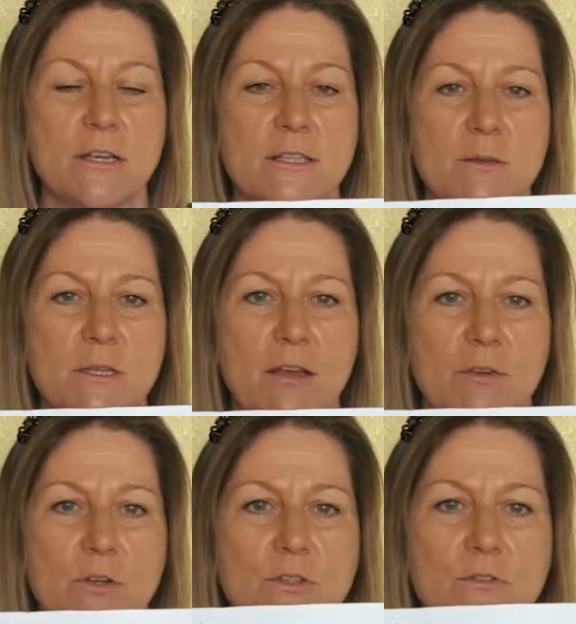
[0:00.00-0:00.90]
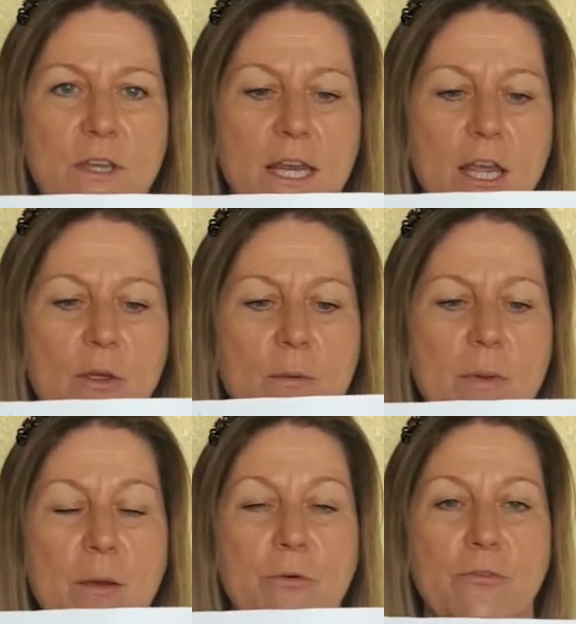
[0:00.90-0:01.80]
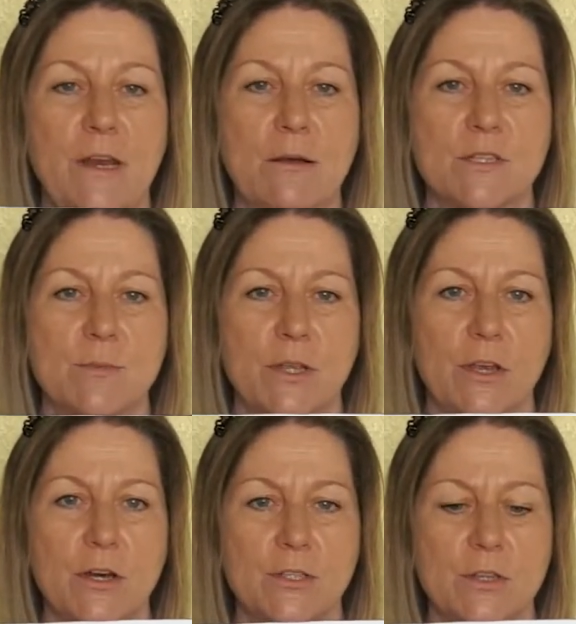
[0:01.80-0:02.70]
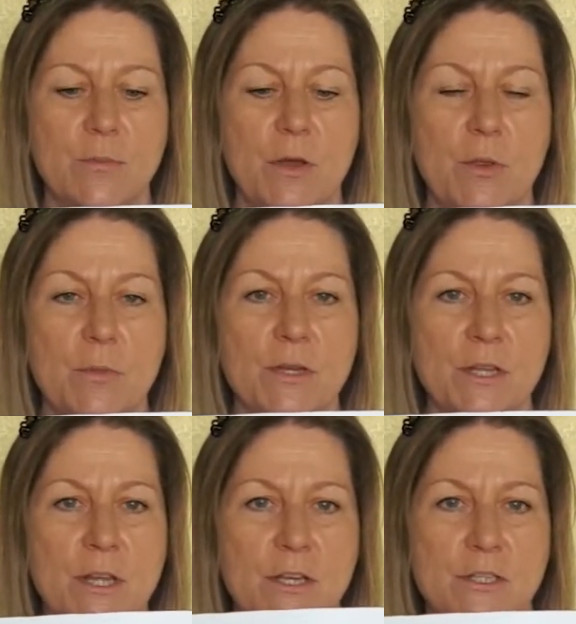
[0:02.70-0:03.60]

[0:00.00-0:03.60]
I seem to have a lot of yellow and purple flowers in my garden at the moment.